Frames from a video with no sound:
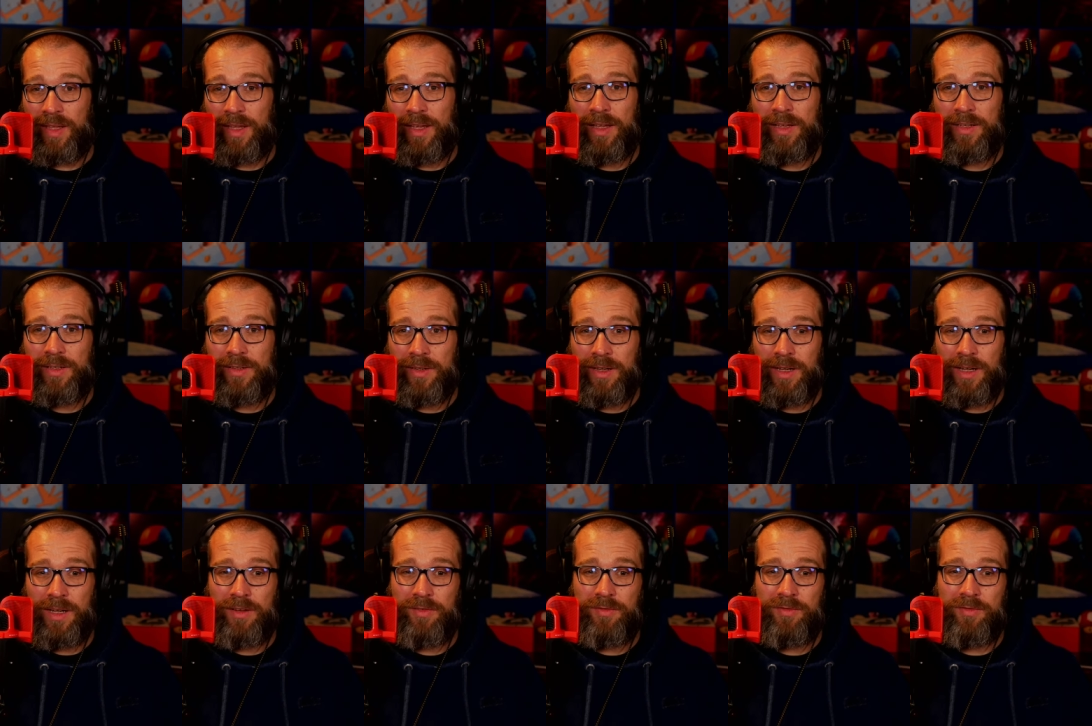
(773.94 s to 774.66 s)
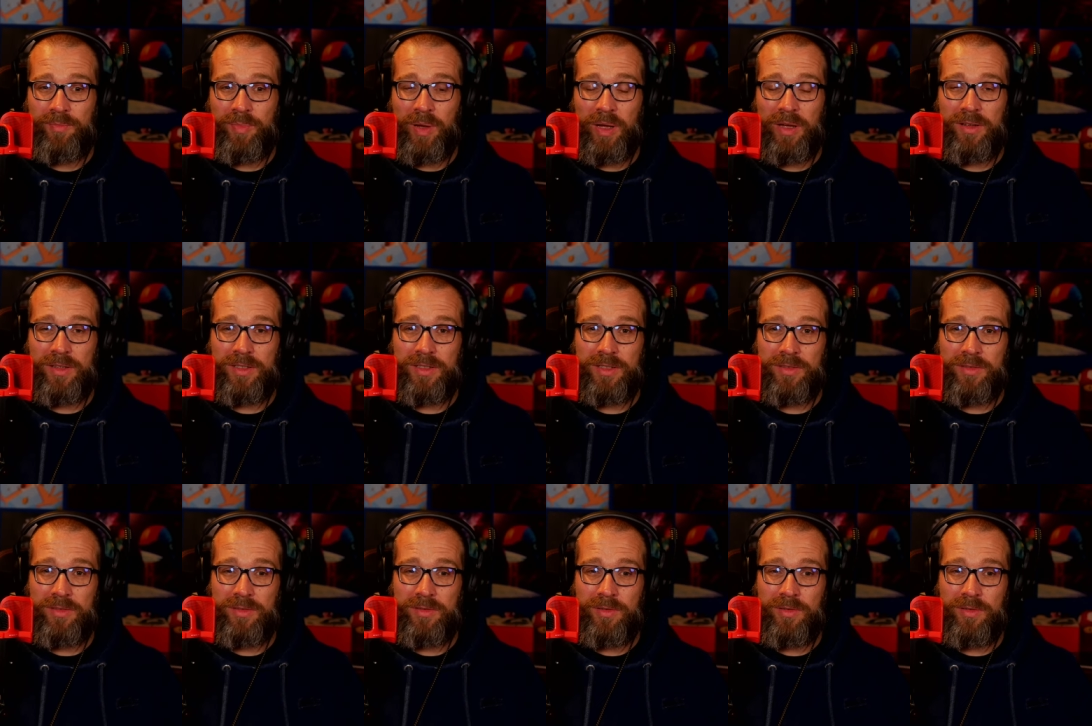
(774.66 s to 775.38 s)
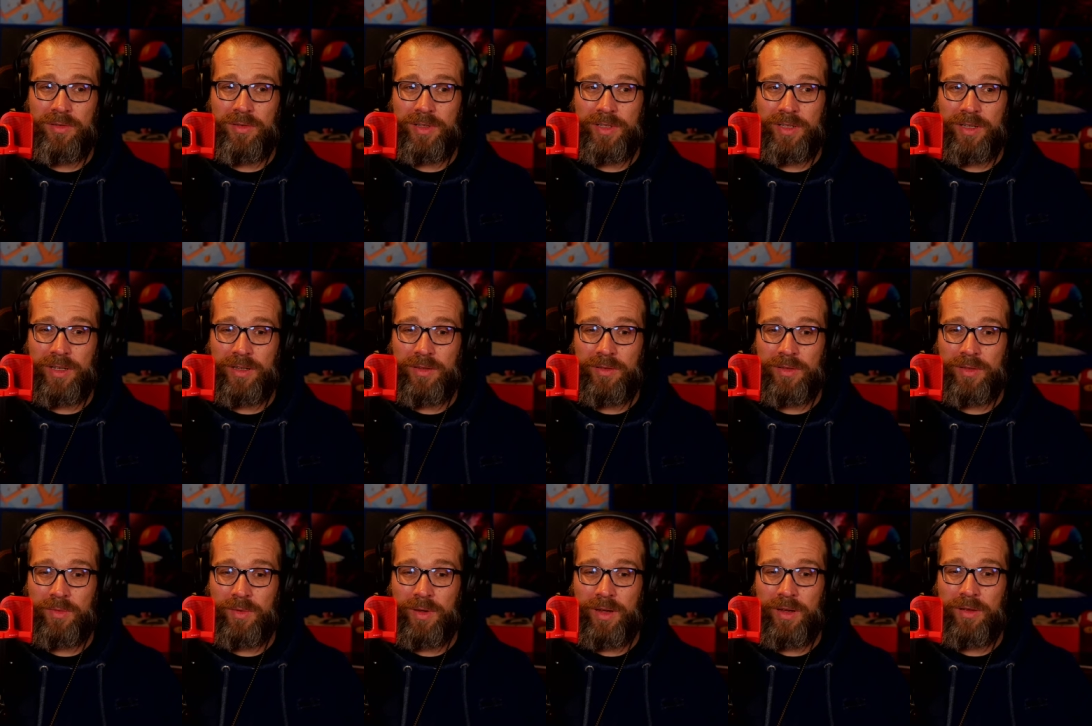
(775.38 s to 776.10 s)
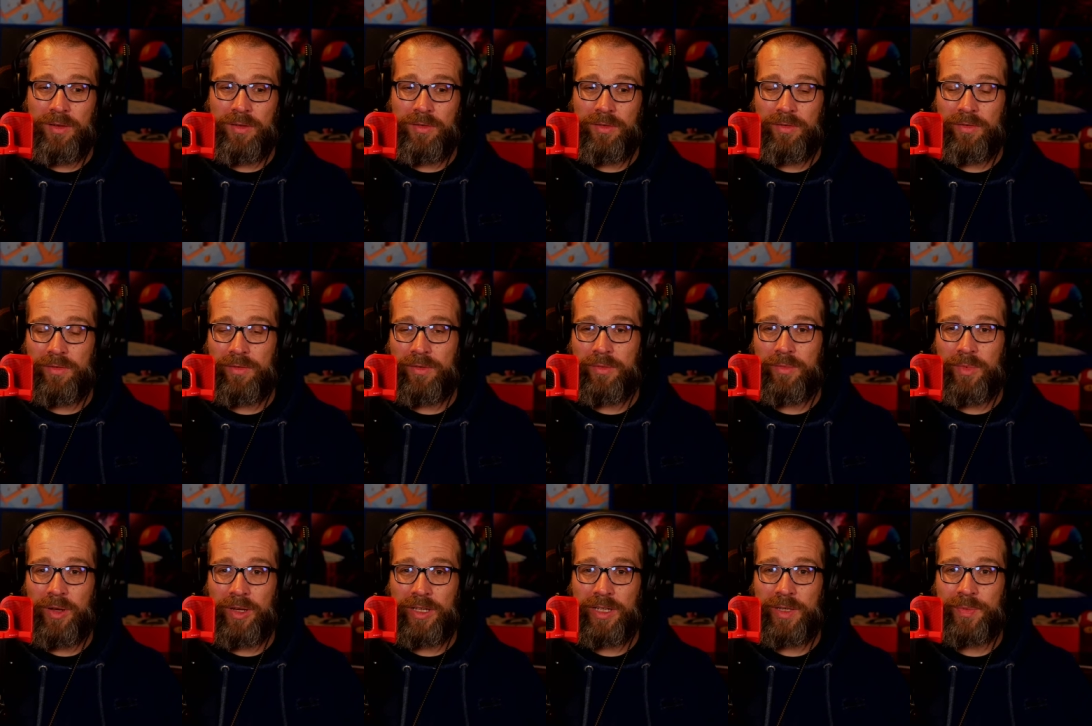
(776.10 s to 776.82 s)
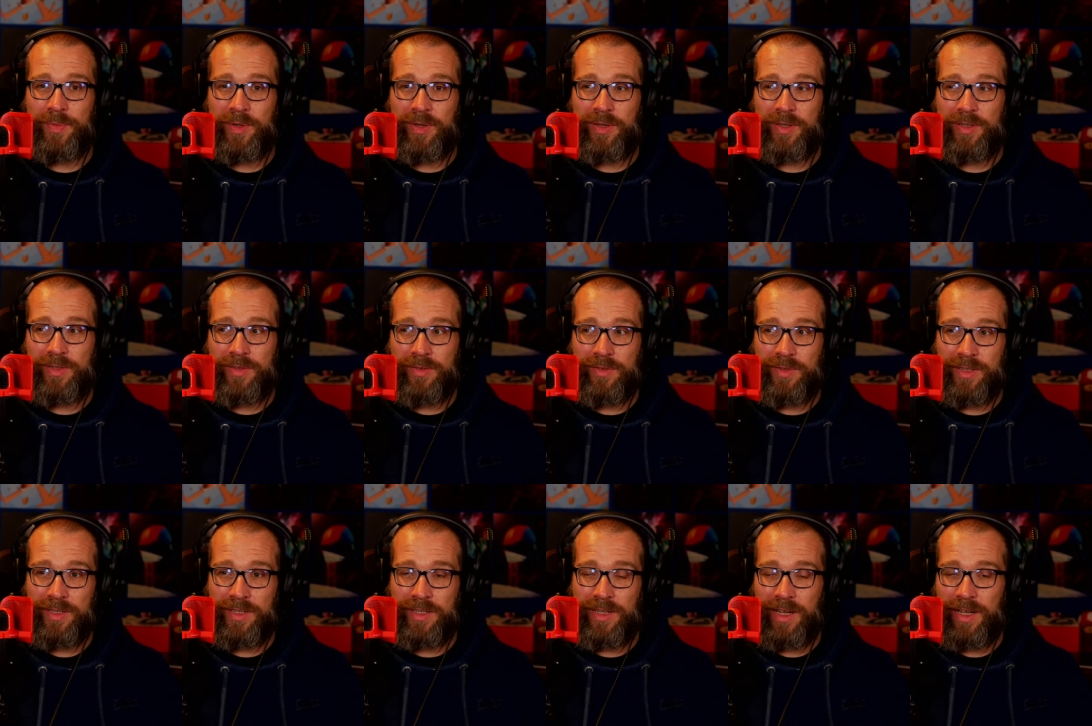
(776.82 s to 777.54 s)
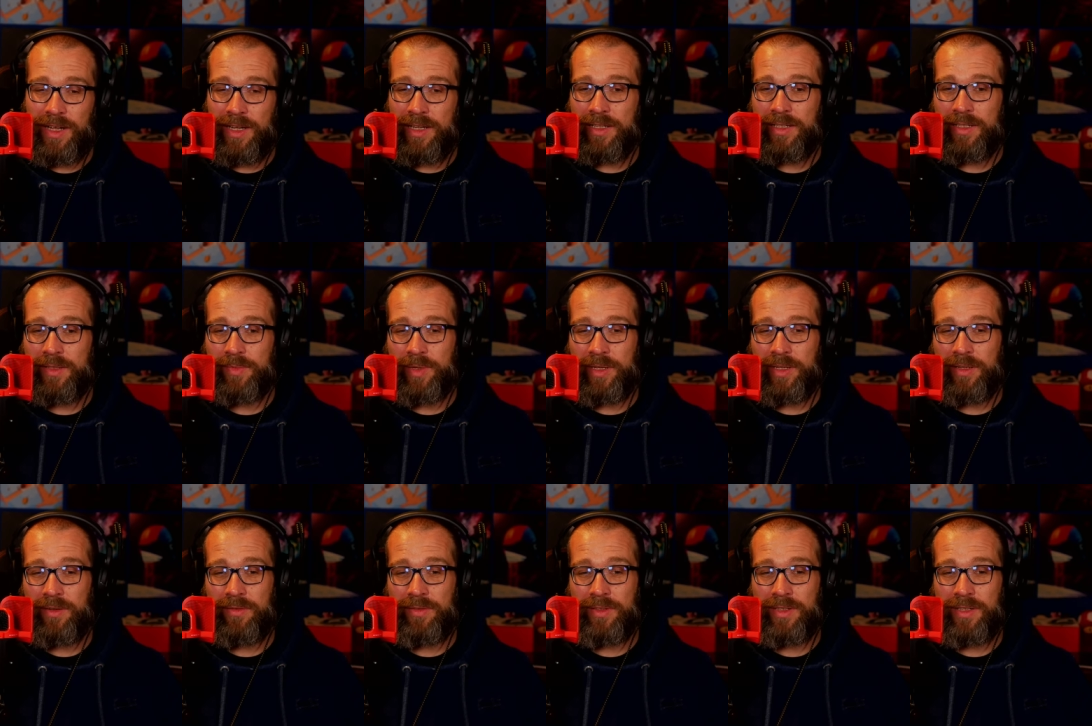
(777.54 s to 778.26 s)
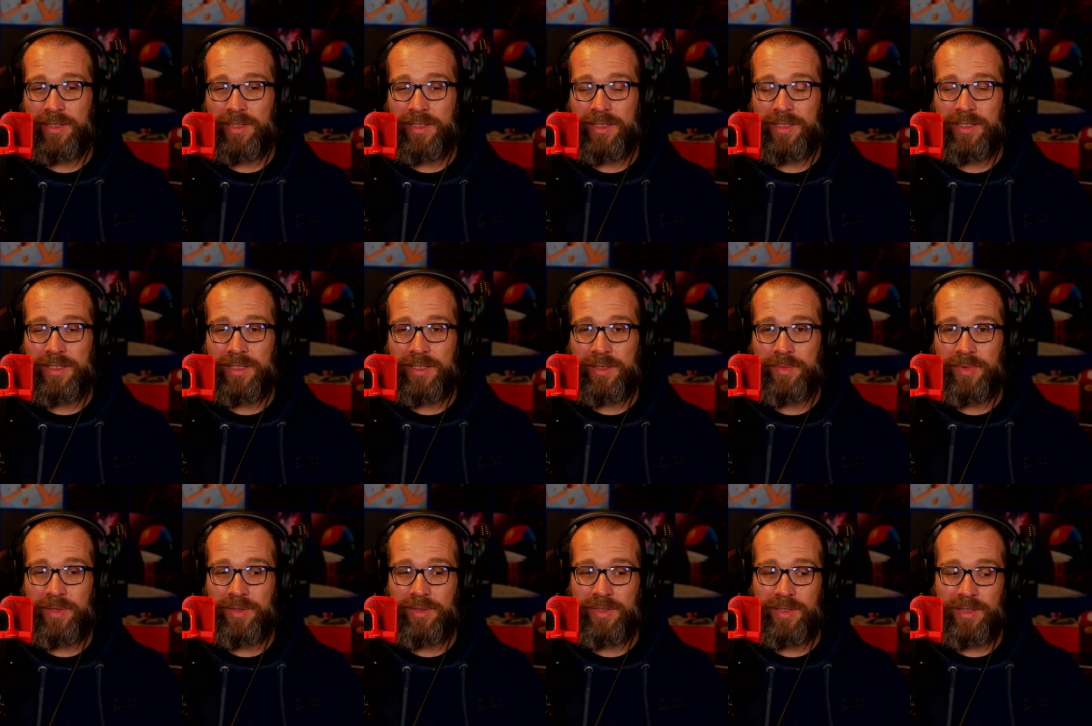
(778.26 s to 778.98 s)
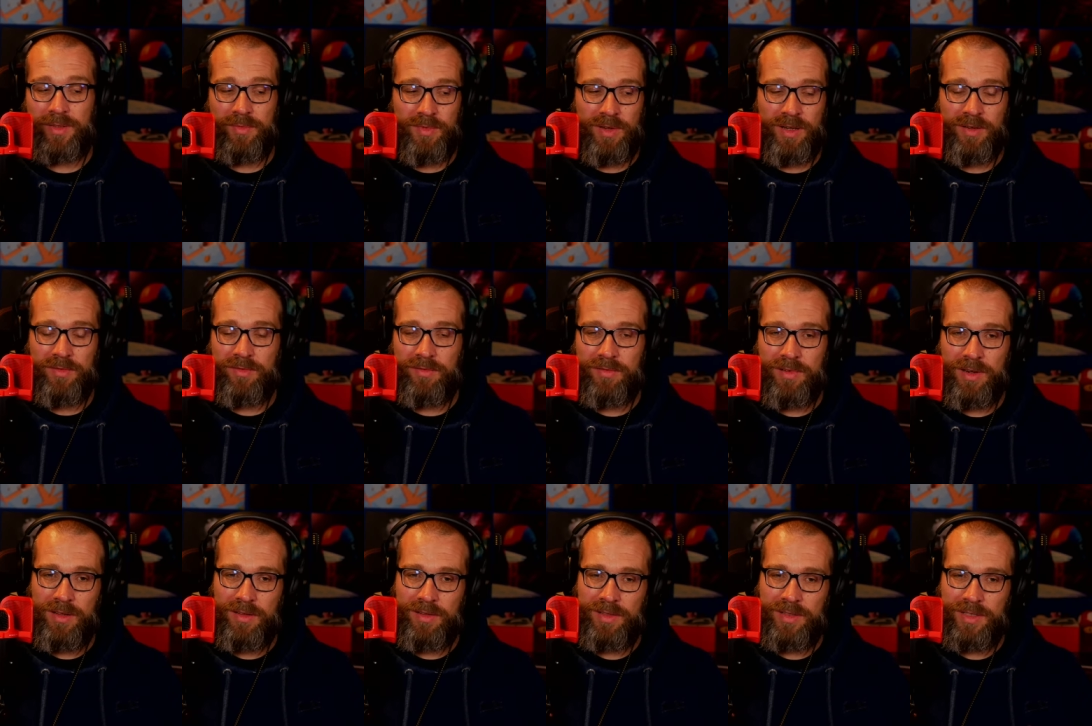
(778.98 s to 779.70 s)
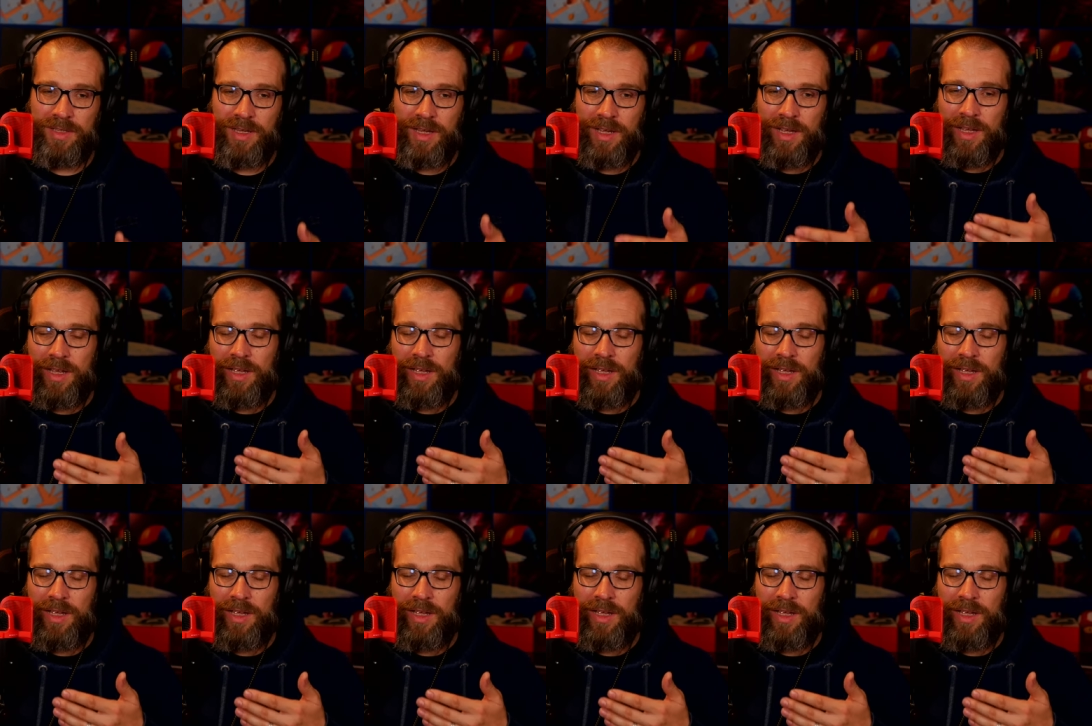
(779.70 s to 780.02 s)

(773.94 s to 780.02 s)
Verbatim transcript: and you have pass through audio as well through the mic monitoring and being able to listen to music and whatever else